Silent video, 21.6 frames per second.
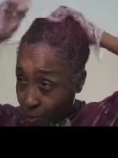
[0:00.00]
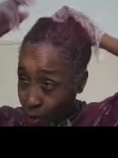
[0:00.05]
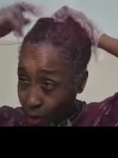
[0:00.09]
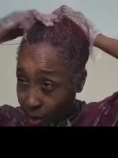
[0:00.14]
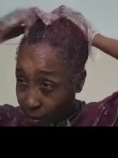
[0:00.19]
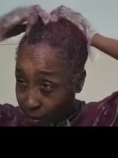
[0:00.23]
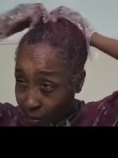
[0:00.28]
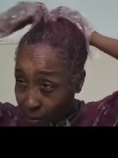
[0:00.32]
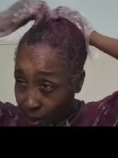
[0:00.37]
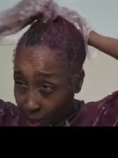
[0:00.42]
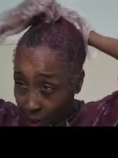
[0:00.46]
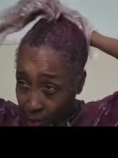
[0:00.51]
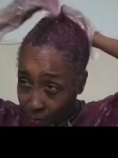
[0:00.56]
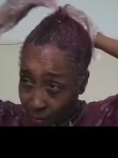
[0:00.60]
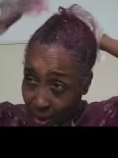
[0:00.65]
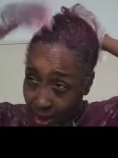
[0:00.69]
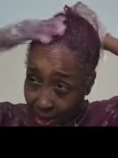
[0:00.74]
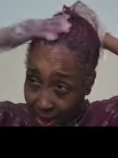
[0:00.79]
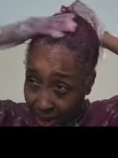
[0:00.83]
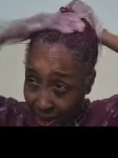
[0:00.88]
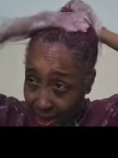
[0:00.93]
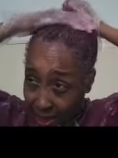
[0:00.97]
because the middle of
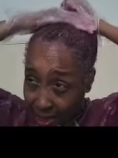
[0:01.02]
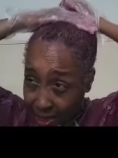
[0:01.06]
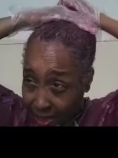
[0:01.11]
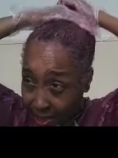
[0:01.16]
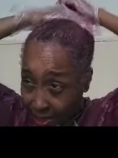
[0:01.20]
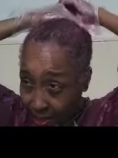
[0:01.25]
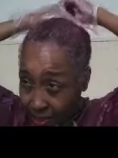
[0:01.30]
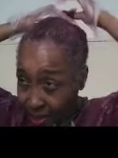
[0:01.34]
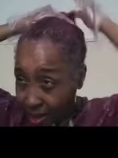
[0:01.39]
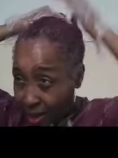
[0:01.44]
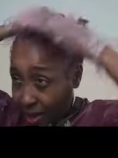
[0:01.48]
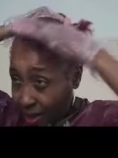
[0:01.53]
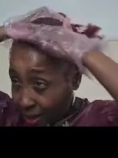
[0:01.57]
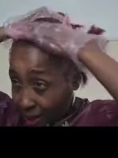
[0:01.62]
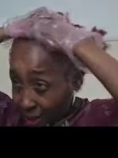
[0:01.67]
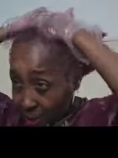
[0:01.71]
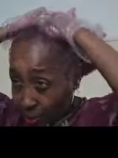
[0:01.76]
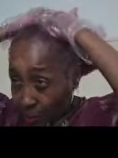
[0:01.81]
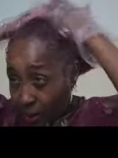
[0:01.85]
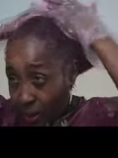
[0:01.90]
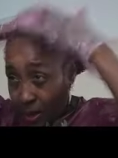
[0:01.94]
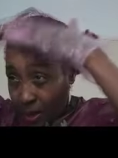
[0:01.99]
my hair is the
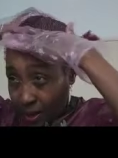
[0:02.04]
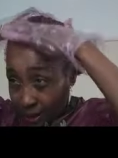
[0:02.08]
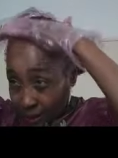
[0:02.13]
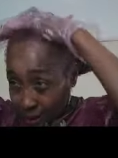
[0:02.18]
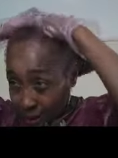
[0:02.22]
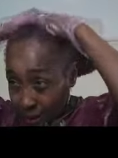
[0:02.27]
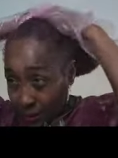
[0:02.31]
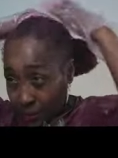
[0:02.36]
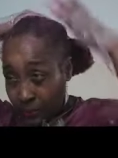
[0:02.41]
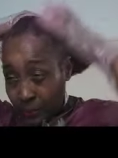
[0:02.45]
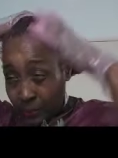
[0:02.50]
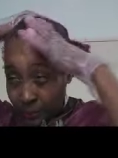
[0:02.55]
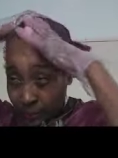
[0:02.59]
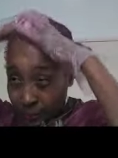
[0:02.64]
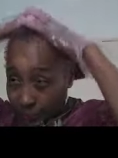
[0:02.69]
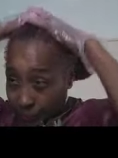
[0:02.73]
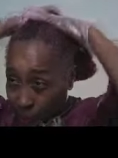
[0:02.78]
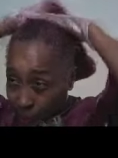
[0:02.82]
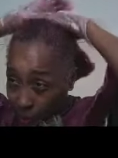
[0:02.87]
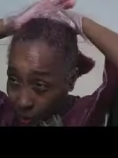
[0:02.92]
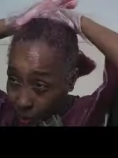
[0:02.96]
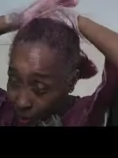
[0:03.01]
darkest part.
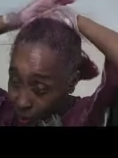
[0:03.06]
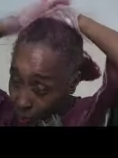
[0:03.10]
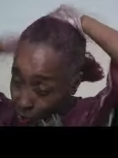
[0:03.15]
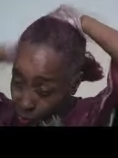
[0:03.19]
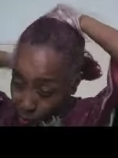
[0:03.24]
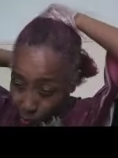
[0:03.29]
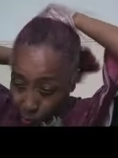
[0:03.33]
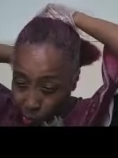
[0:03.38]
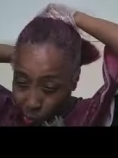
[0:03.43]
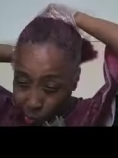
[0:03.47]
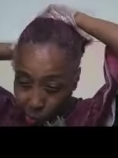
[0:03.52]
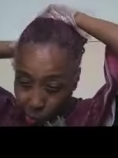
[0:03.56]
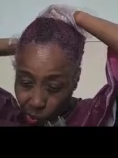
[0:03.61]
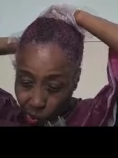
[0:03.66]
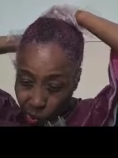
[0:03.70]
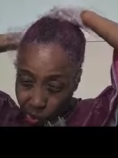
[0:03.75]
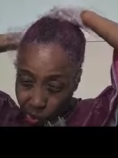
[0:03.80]
So